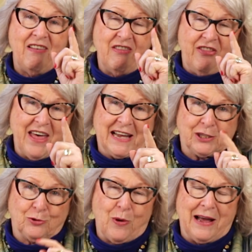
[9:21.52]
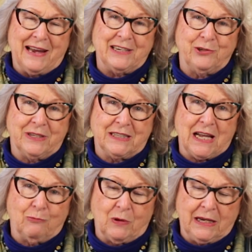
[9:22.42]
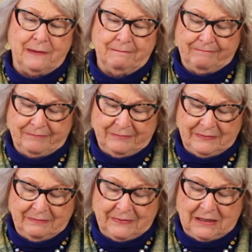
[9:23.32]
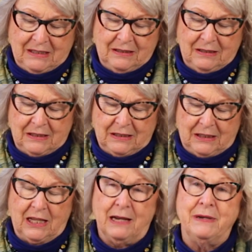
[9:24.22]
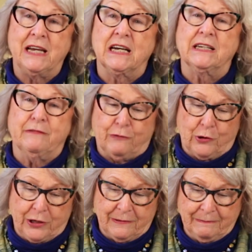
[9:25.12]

That's why I do it that way. Let me cut it for you.